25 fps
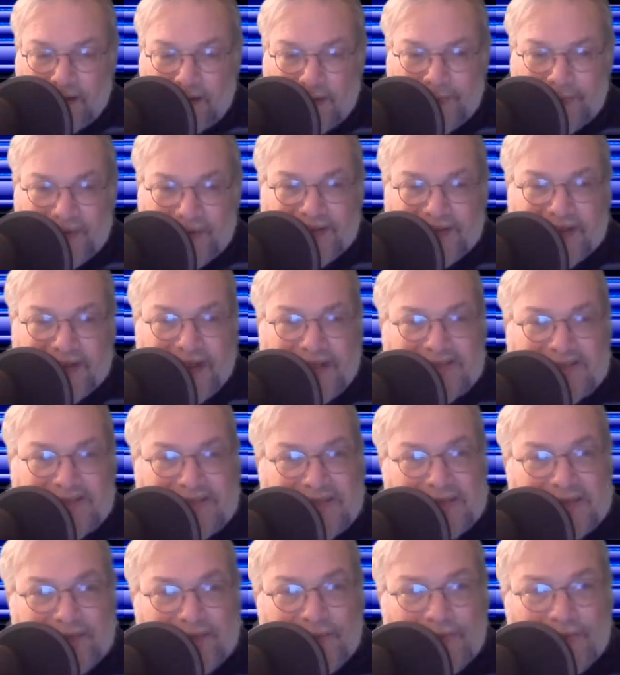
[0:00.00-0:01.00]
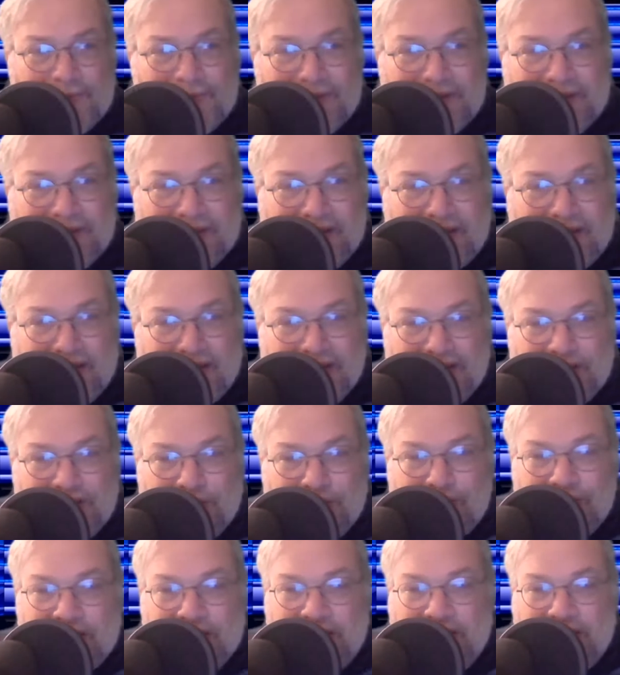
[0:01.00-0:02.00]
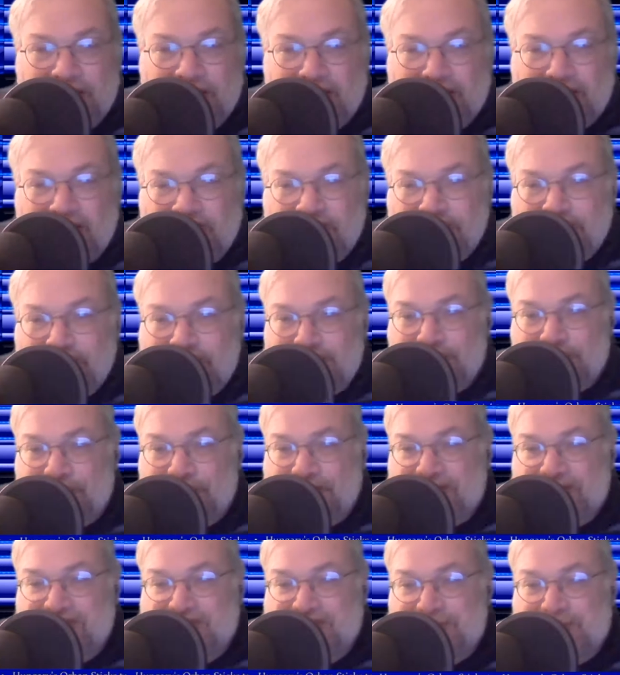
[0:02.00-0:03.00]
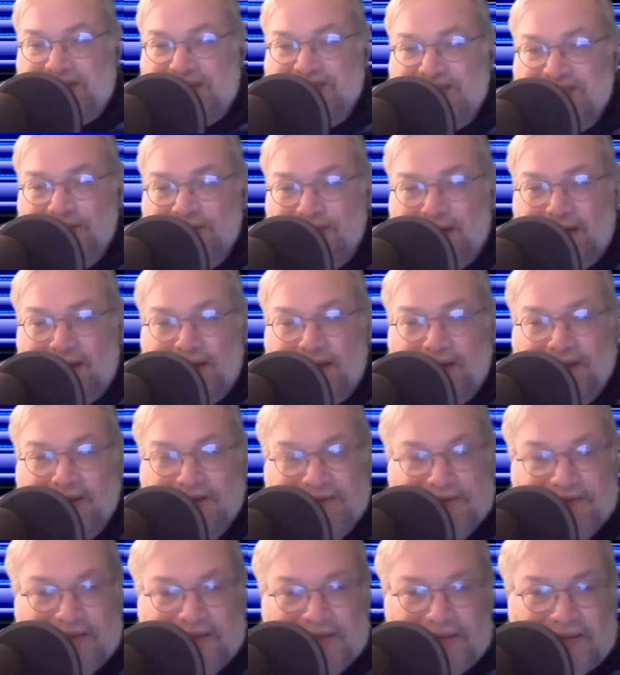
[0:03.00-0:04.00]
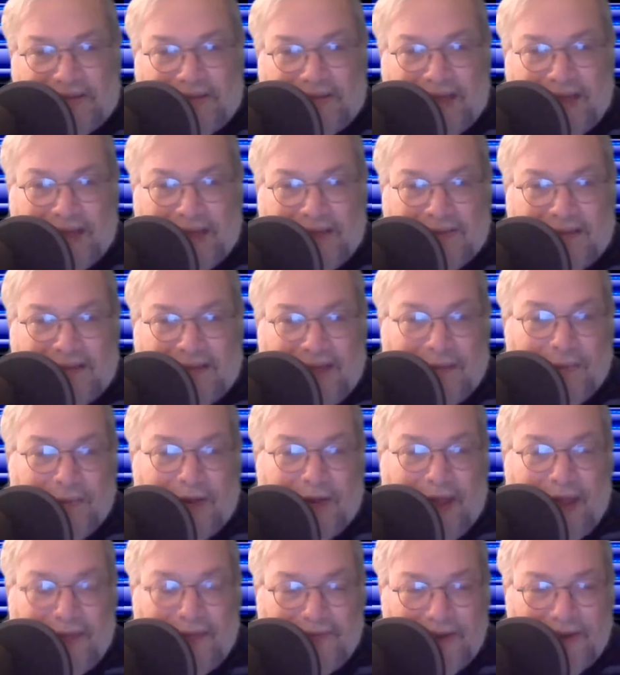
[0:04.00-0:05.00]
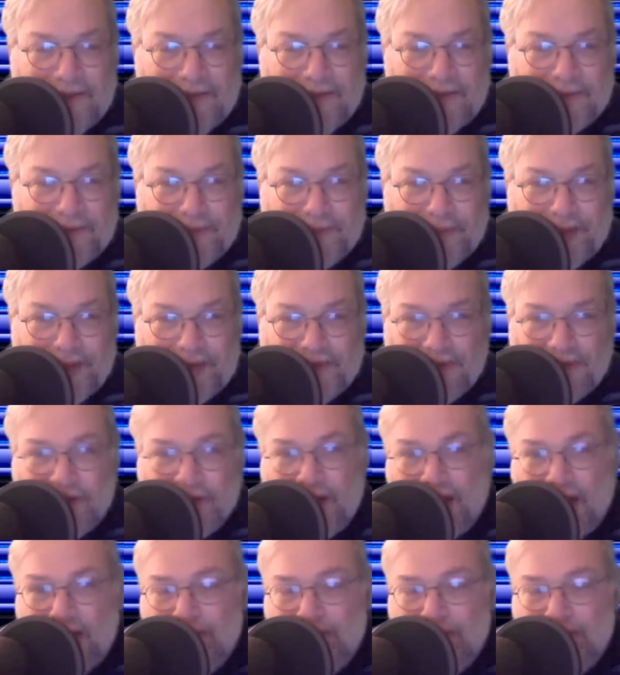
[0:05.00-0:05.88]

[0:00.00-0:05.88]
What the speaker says: But the idea would be that you would get enough people that specialized that they would have enough information.